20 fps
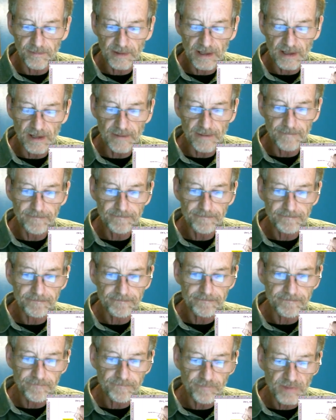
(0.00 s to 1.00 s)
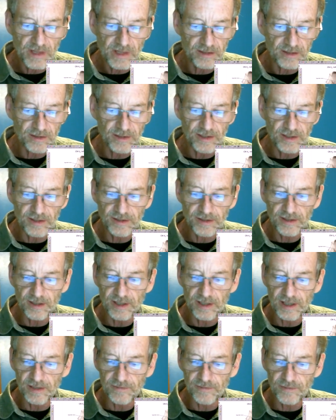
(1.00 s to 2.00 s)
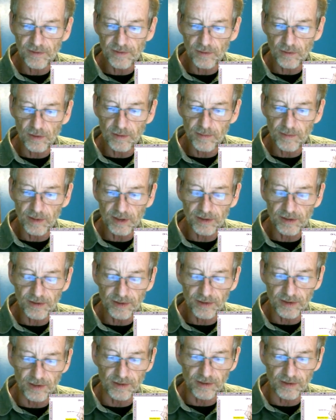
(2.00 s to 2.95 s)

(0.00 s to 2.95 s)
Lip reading: Okay? So there's our infraorbital nerve.